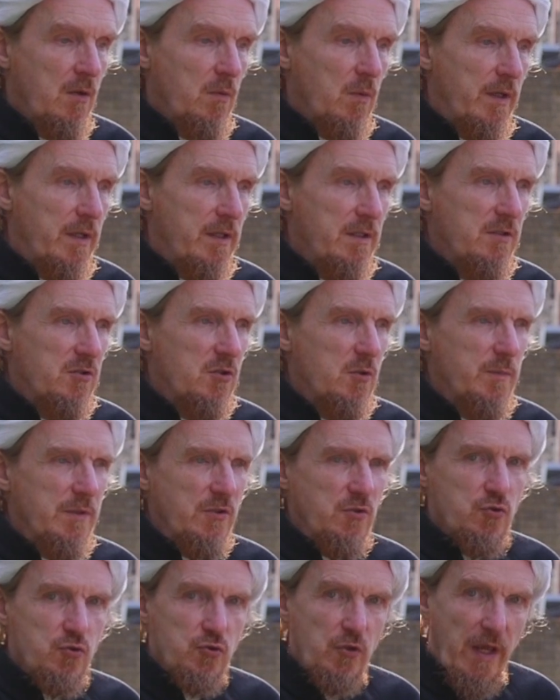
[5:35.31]
when it needs to be
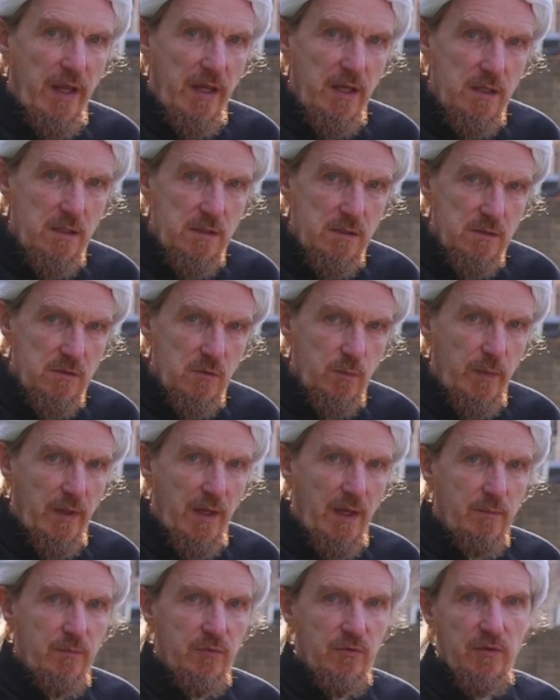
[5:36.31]
trained,
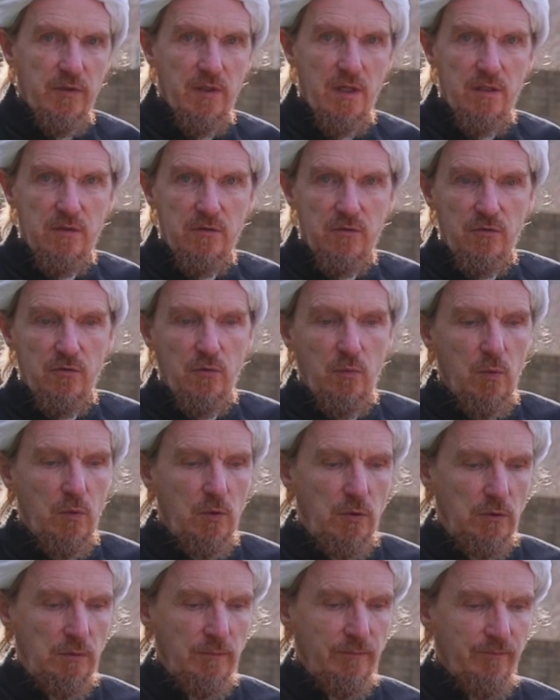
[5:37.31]
perhaps against a
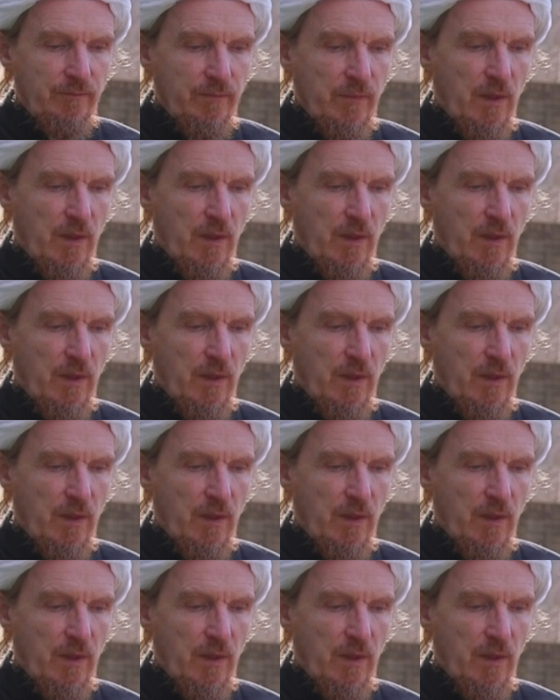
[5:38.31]
wall.